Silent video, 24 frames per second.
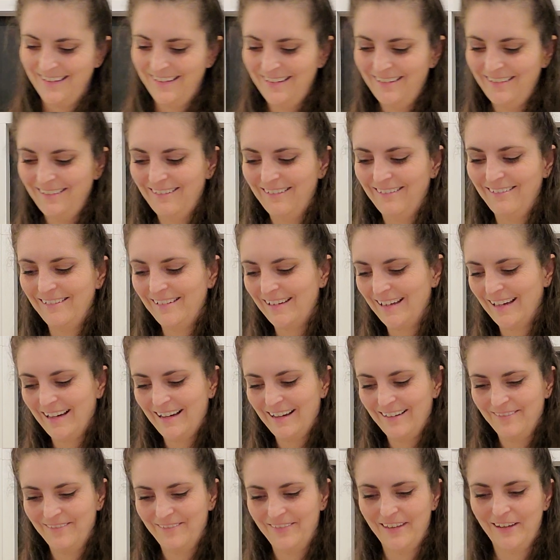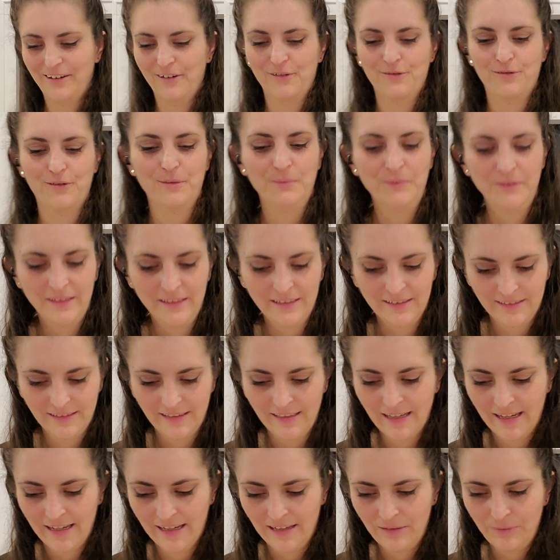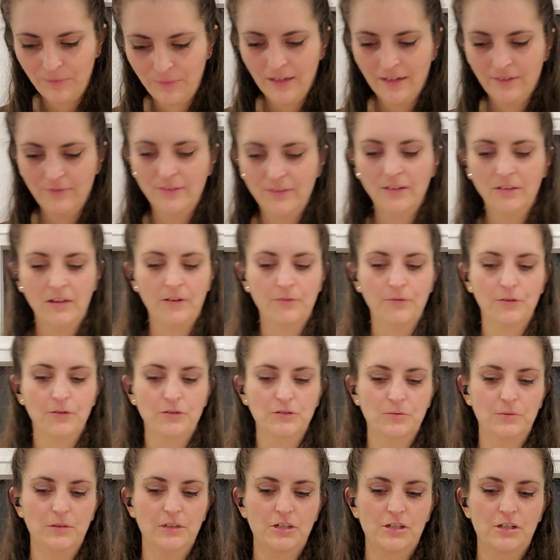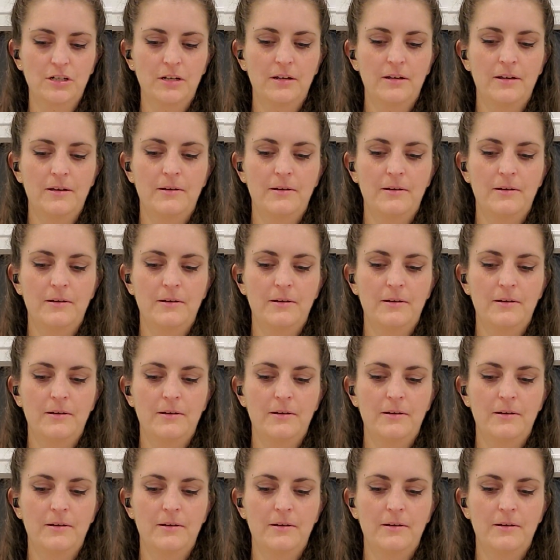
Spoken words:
Oh yeah, they're affirming this again. We have the Lovers, which